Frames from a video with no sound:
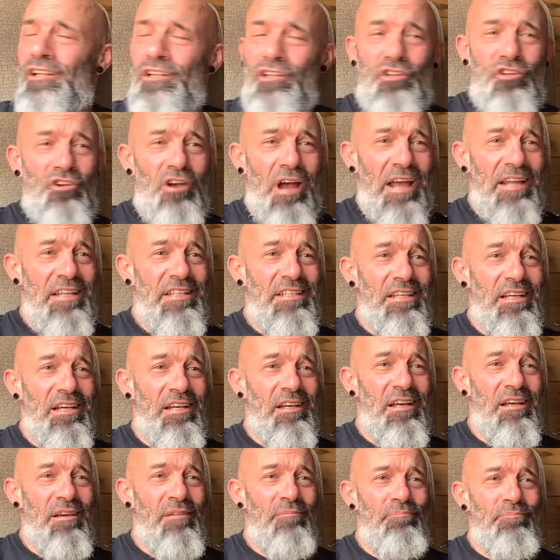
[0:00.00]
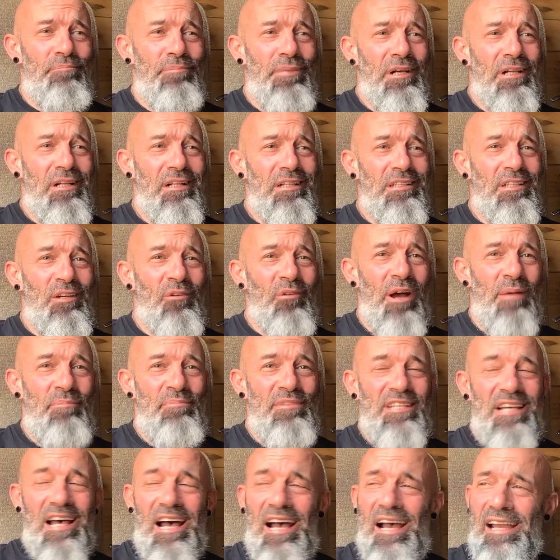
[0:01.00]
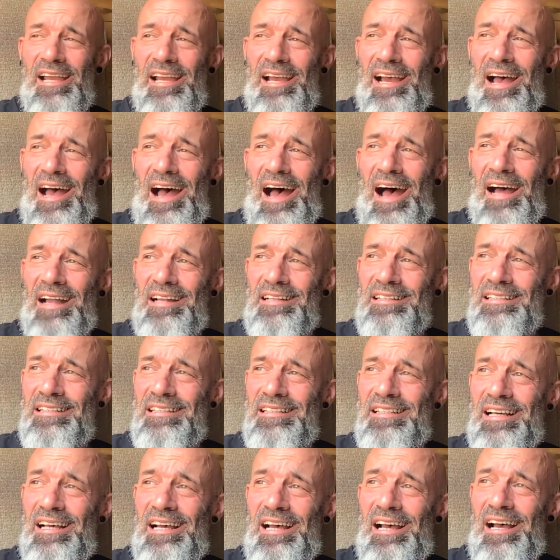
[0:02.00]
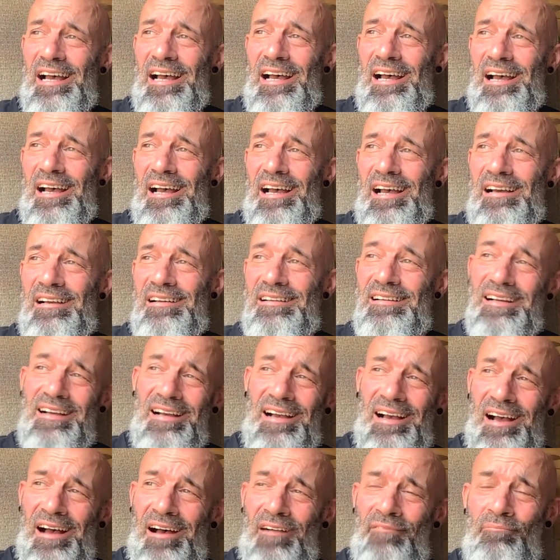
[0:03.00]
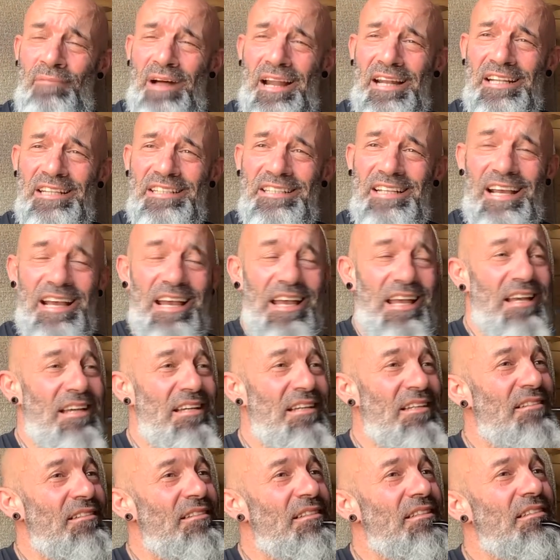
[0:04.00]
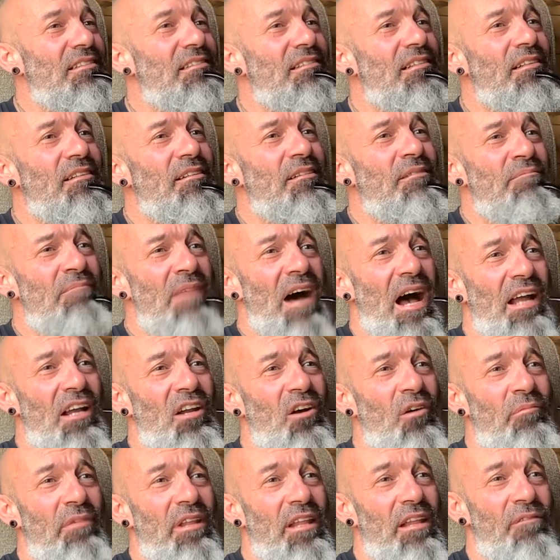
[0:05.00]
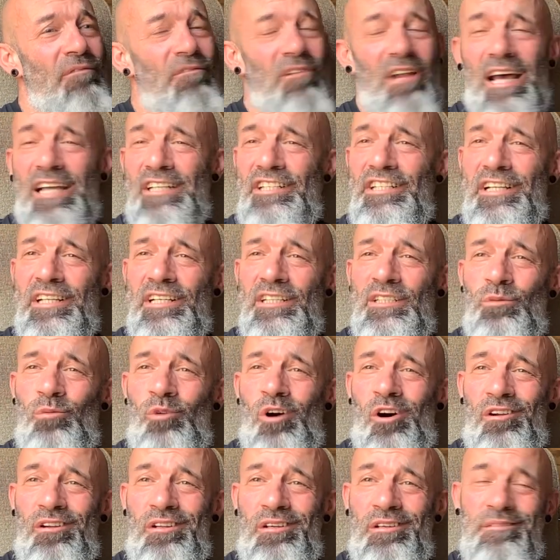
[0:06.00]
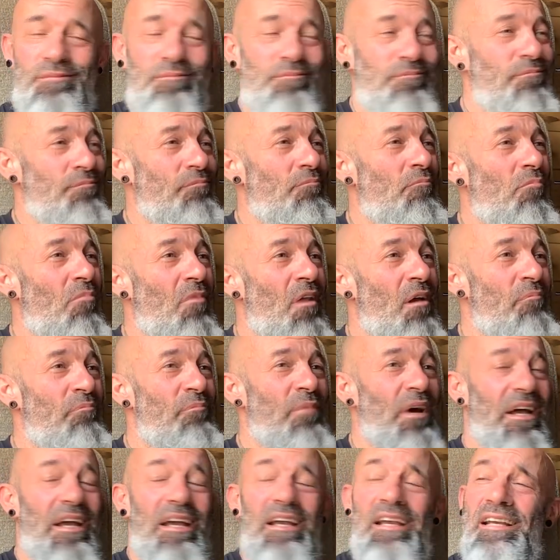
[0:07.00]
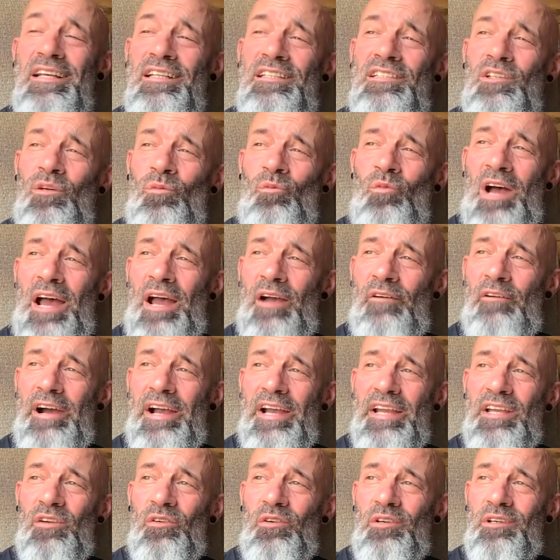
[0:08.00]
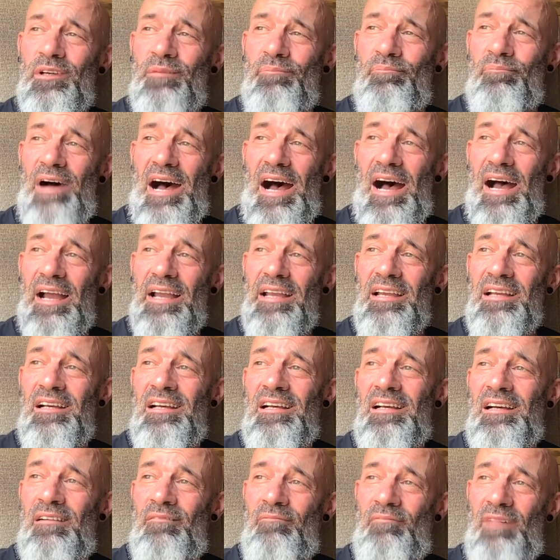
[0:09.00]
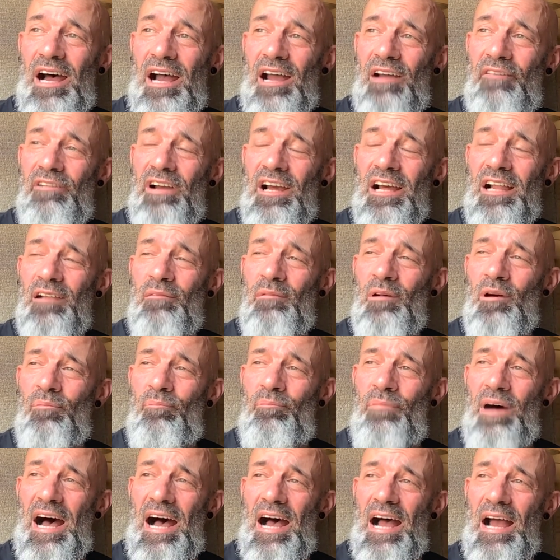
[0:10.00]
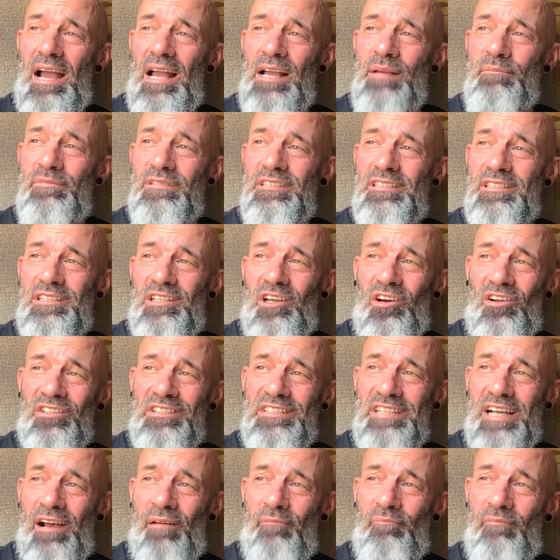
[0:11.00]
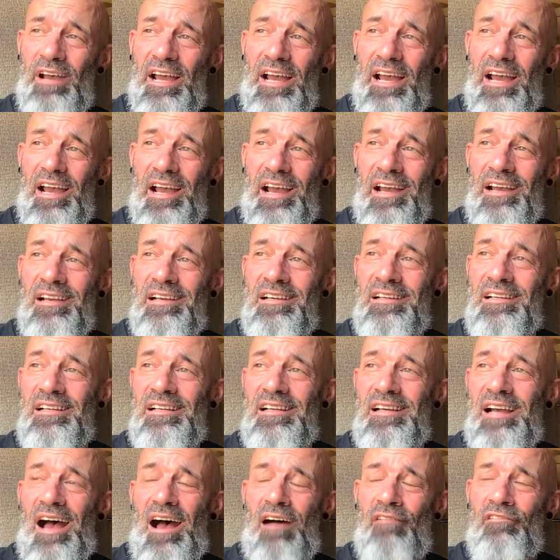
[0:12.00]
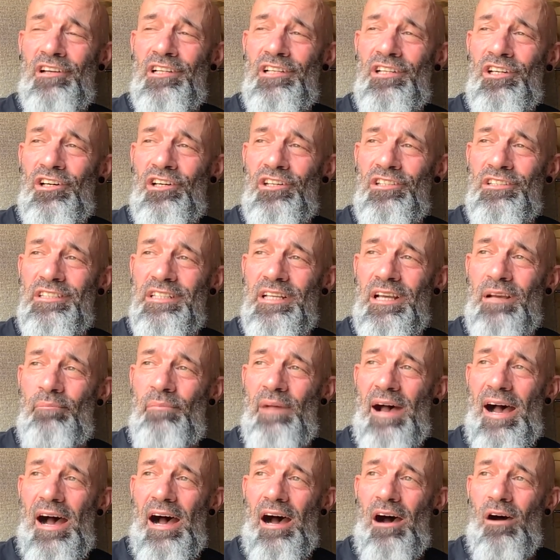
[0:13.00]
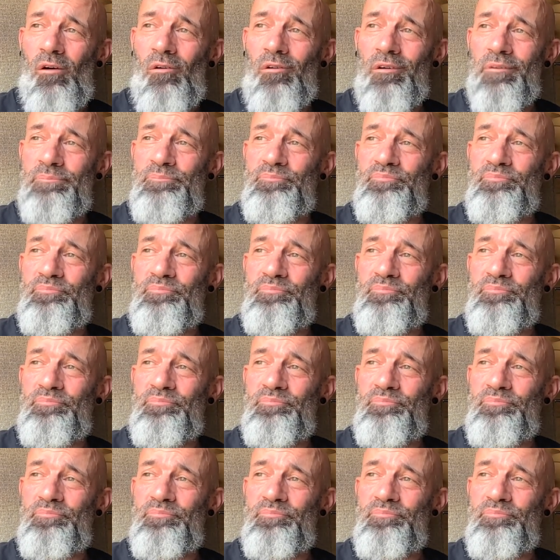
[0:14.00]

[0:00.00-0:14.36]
trying to build a website and uh, I've managed it. It might not be the flashiest one, but it is somewhere where you can buy my available pipes, contact me, have a nosy about